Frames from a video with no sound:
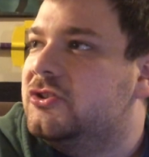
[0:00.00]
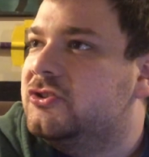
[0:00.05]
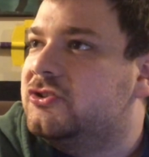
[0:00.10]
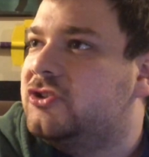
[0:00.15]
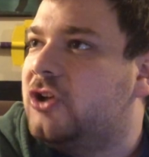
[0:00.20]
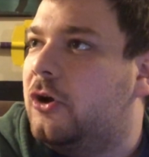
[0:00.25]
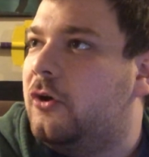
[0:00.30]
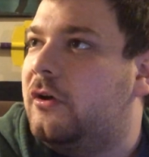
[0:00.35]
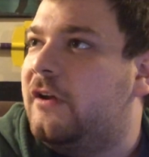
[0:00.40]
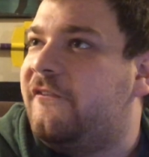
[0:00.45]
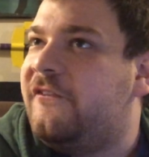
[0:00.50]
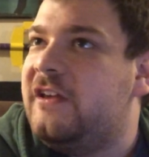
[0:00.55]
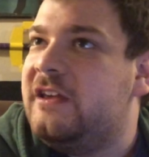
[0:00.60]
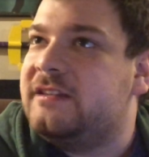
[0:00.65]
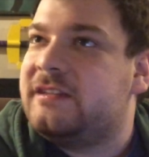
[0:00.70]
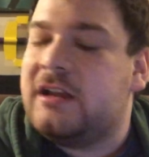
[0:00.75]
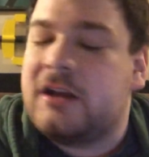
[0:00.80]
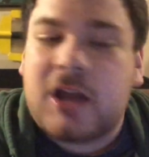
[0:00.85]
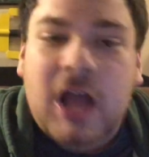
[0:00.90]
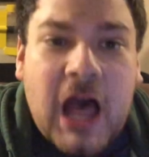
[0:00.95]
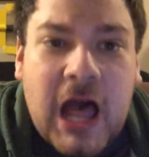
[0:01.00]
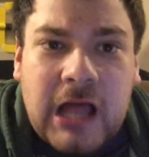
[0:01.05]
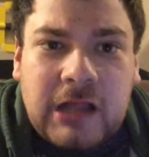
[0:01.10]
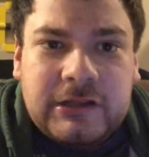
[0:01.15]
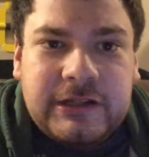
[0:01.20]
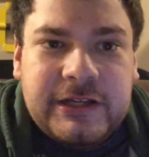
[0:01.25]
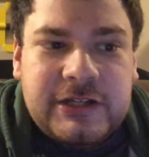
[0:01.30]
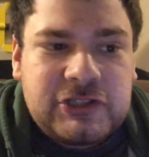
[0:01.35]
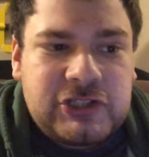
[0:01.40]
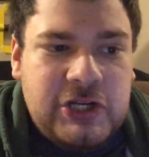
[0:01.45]
So if he's in
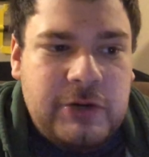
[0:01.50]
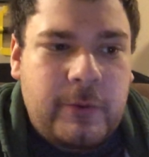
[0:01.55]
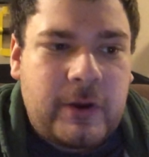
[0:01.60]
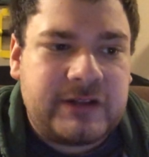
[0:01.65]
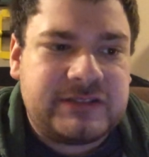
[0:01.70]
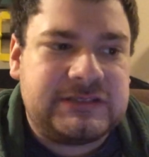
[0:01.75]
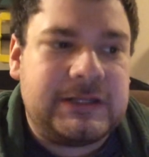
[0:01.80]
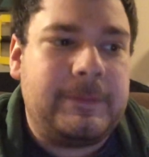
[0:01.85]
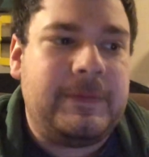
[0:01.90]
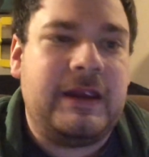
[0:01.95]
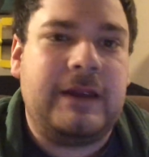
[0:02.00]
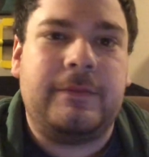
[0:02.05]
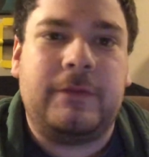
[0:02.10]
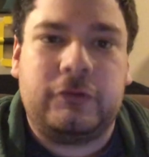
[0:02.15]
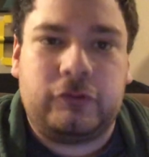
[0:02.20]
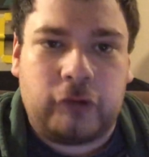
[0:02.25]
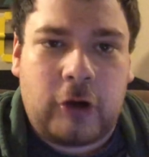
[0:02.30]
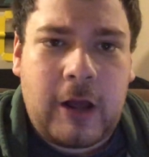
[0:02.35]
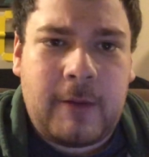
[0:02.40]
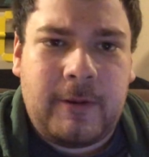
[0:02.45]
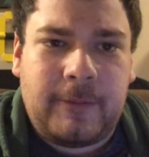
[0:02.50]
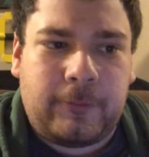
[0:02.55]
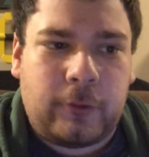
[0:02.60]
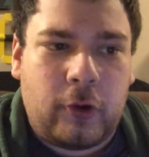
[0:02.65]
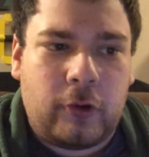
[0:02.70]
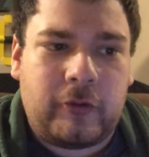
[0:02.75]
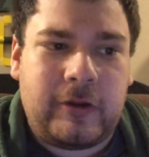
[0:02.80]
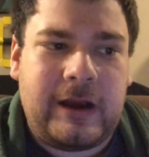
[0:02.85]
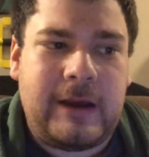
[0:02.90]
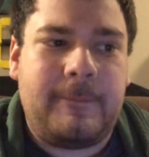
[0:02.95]
college, he wants to be in the drama
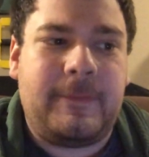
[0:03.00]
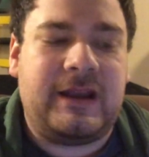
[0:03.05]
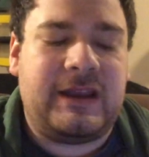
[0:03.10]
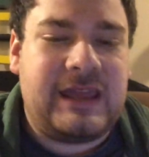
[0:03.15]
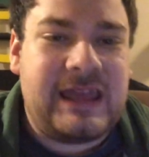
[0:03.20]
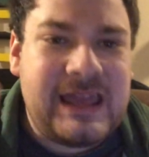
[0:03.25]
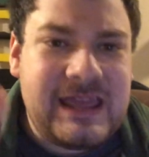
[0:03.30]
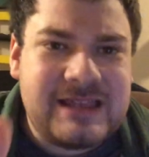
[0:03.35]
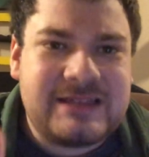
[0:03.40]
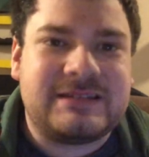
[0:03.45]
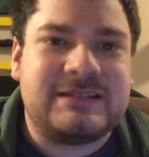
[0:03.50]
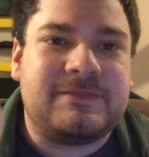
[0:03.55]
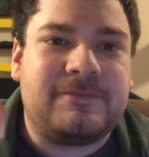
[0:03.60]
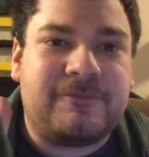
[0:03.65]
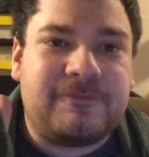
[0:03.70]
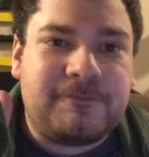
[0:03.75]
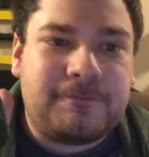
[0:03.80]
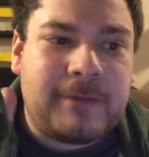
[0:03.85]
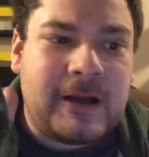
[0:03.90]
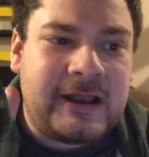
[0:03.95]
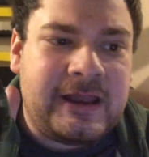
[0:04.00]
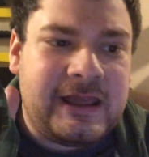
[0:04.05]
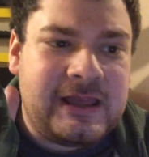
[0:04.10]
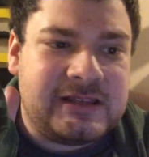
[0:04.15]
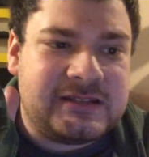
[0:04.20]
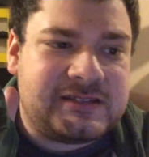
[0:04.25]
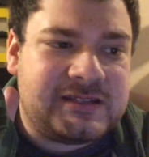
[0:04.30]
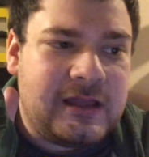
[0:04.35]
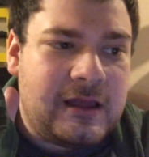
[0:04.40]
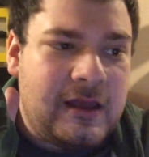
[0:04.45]
program, but his
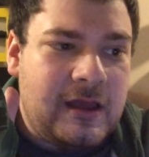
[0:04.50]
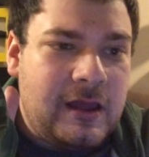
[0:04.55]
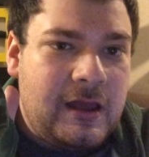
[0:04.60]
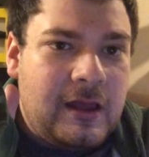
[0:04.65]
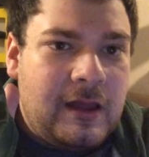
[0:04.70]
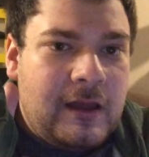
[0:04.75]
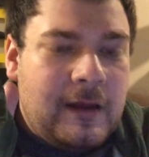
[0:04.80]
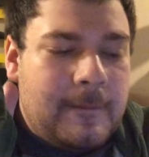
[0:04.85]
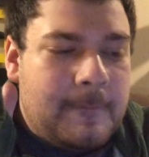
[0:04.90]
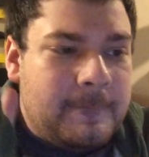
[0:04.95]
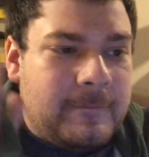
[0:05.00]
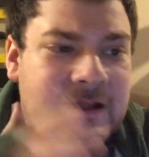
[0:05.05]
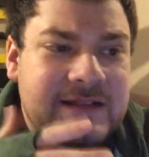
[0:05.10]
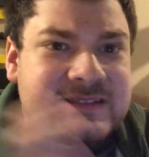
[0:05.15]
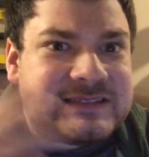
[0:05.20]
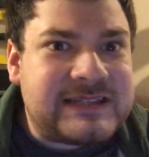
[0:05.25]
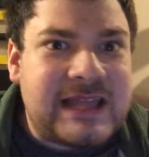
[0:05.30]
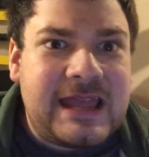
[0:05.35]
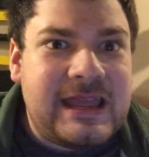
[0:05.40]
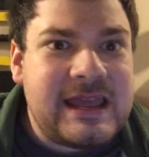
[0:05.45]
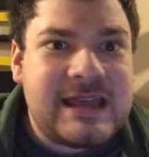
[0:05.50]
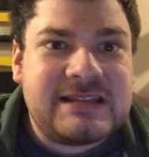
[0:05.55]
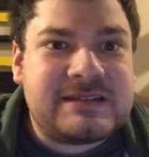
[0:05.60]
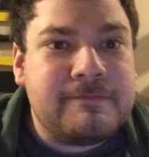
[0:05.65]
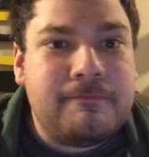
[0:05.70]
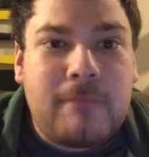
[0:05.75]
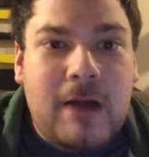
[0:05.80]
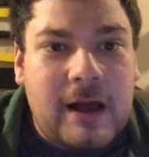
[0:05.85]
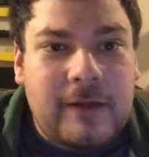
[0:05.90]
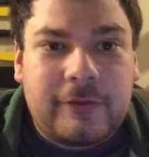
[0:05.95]
let's say his
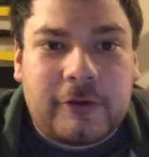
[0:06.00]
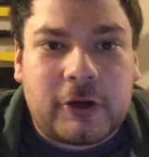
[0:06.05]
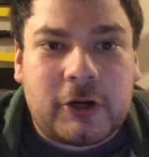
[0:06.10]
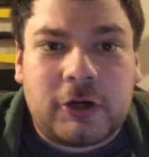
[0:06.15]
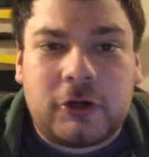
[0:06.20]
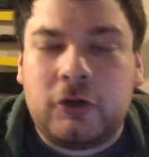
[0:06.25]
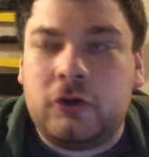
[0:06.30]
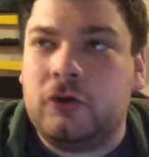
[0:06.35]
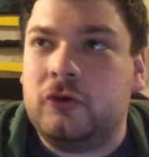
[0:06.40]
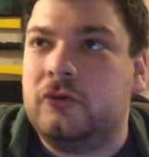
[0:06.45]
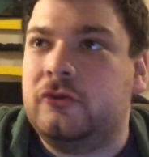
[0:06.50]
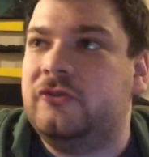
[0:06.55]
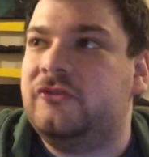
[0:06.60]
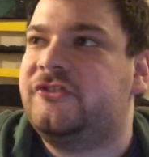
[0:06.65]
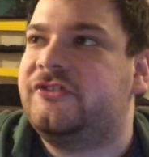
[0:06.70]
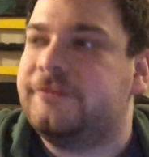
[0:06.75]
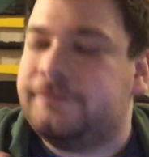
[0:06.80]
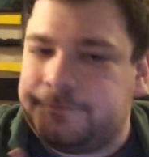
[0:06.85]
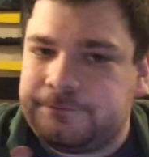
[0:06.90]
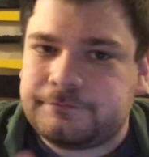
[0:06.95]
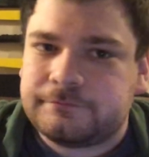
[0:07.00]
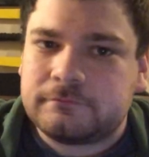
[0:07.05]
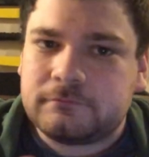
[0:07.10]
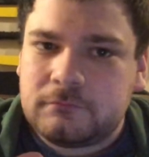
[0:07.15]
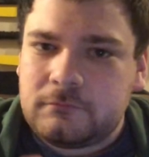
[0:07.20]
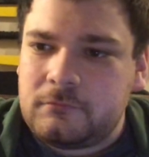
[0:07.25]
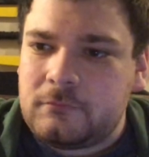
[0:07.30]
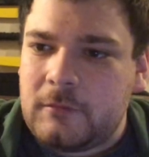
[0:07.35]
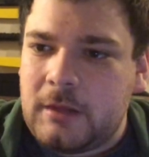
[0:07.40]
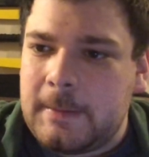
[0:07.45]
mother, who's
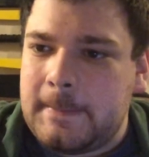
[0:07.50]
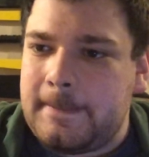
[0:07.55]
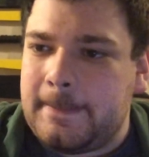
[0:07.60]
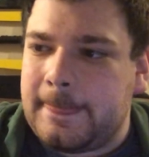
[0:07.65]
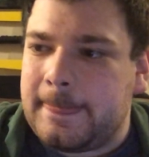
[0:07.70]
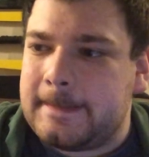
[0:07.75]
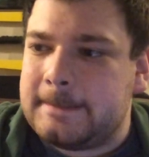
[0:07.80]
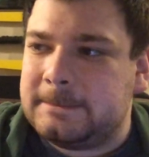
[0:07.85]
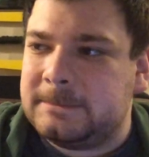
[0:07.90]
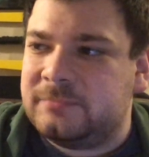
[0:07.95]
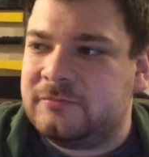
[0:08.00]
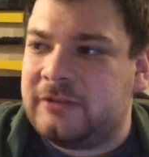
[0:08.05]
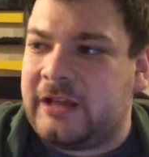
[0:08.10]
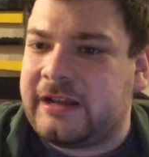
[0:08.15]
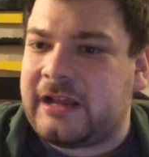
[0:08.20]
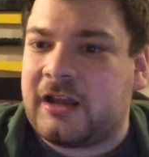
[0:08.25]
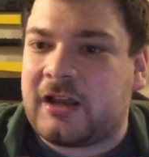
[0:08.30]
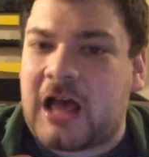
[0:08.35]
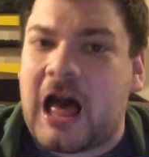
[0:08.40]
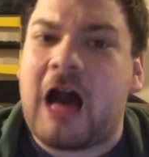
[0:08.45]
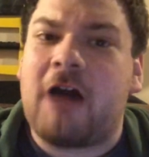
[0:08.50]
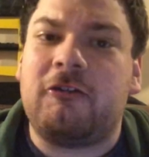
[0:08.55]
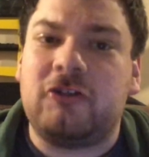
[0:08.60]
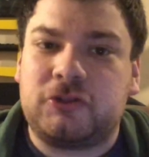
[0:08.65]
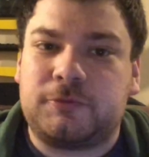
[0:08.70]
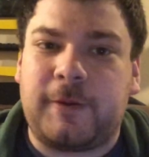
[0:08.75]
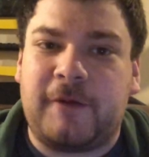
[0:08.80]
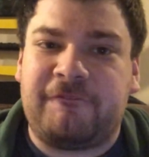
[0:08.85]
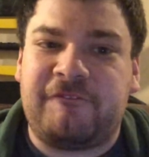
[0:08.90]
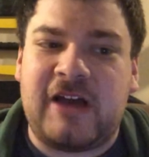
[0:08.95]
like a
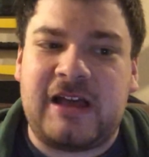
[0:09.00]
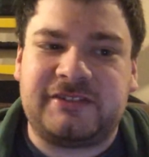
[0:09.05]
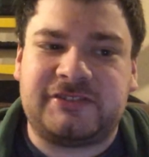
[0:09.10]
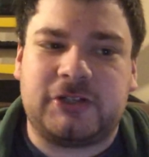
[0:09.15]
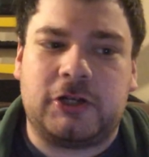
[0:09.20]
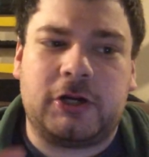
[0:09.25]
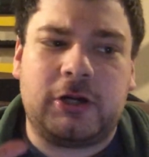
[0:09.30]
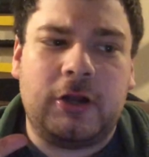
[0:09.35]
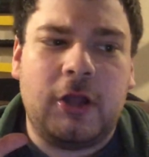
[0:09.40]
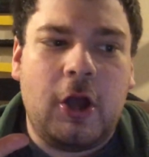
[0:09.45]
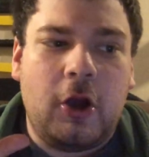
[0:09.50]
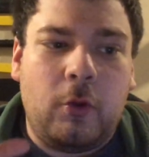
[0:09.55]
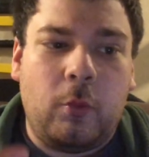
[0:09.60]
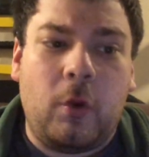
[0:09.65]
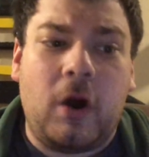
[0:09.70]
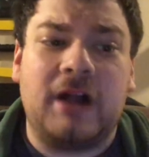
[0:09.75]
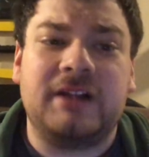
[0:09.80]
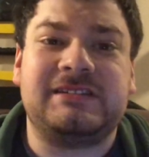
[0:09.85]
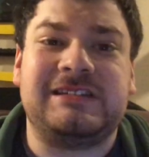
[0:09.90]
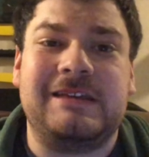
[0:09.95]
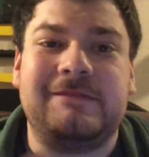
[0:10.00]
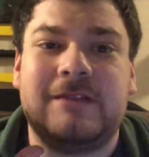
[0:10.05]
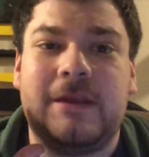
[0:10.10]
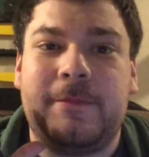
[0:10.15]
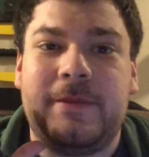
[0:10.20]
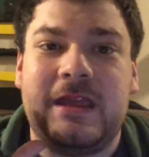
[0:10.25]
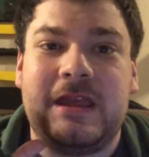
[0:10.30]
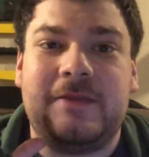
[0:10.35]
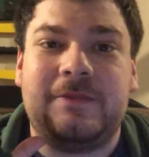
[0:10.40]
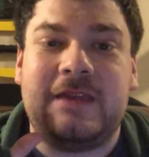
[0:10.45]
college professor, wants him to
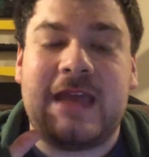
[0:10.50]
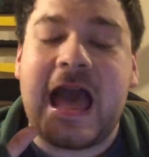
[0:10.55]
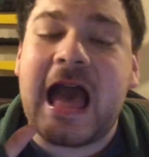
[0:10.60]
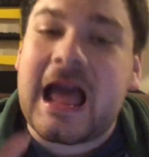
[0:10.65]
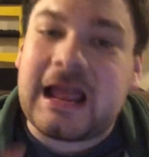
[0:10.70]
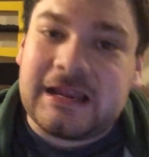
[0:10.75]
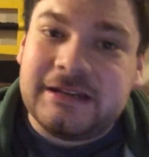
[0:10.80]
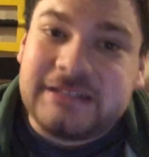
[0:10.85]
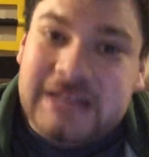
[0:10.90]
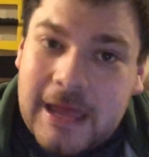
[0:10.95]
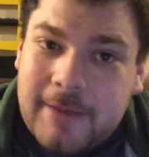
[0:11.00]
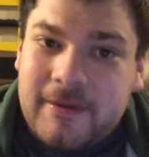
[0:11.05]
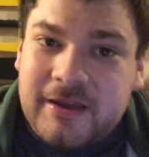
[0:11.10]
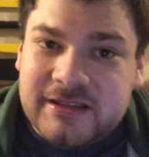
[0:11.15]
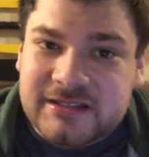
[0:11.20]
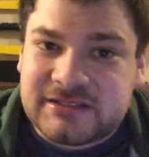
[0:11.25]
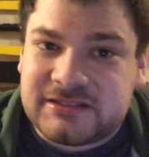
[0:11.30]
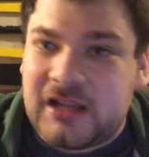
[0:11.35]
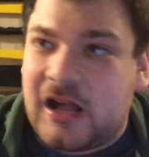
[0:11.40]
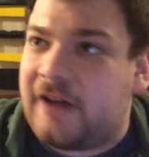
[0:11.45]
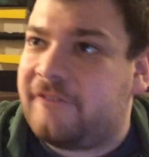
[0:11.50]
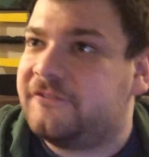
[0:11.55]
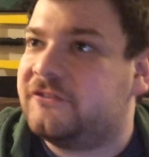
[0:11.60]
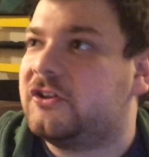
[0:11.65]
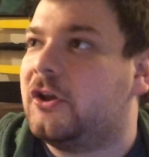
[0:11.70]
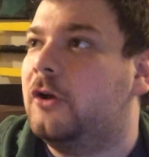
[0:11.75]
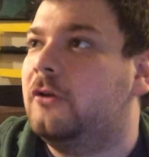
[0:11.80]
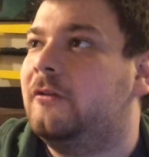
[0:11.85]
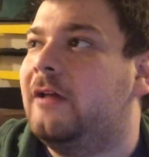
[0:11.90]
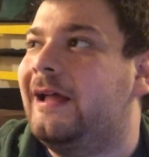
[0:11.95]
be in the academic stuff,
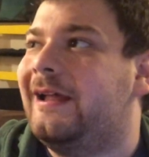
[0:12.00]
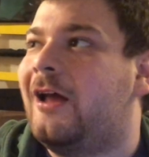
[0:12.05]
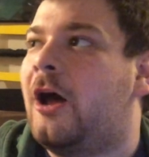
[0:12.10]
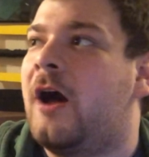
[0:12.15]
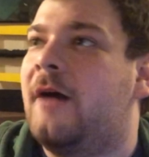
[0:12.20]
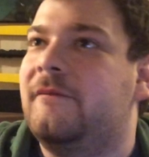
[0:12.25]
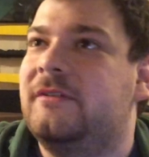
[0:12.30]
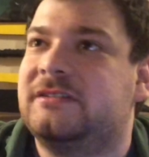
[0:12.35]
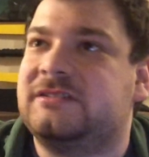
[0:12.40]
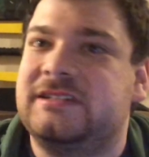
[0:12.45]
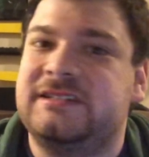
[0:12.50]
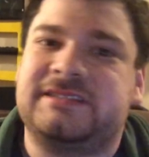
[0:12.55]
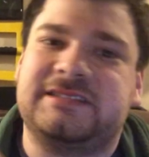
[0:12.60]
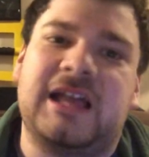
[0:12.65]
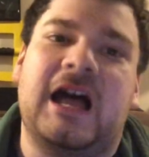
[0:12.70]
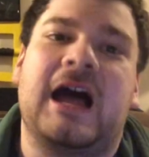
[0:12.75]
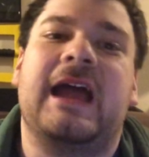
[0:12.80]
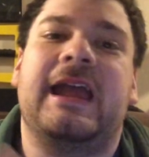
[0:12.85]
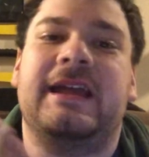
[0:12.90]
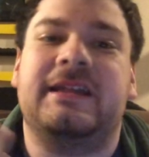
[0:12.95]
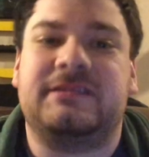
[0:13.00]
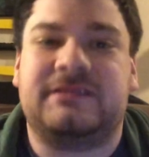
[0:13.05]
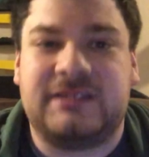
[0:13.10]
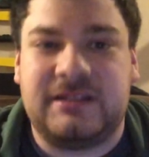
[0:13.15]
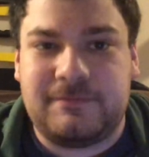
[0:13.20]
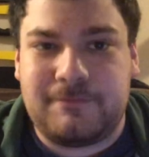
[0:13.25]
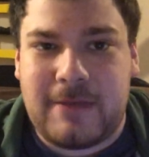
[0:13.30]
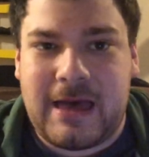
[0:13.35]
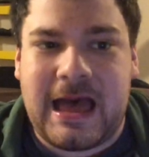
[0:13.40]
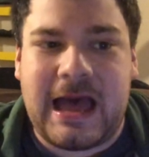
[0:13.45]
so like obviously science
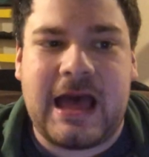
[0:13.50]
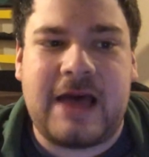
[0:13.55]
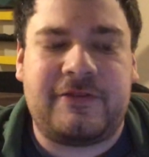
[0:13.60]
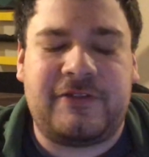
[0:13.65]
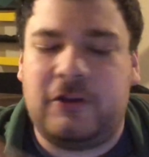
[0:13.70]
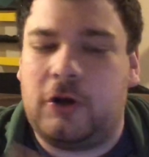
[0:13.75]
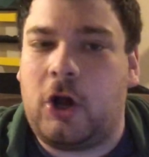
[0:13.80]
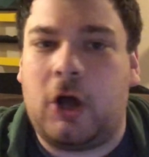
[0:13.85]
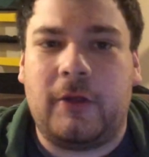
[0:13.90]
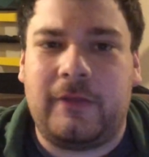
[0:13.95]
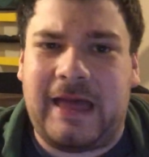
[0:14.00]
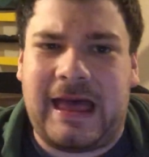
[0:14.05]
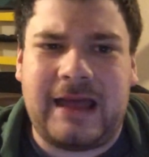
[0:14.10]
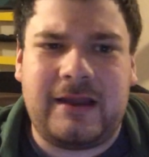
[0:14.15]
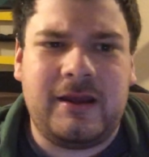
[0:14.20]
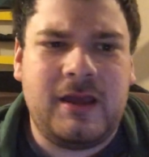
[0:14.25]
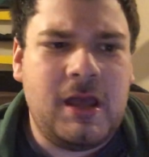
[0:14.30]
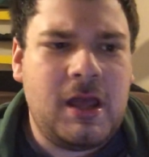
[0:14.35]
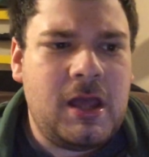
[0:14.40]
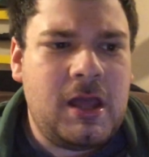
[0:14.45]
and math and all that.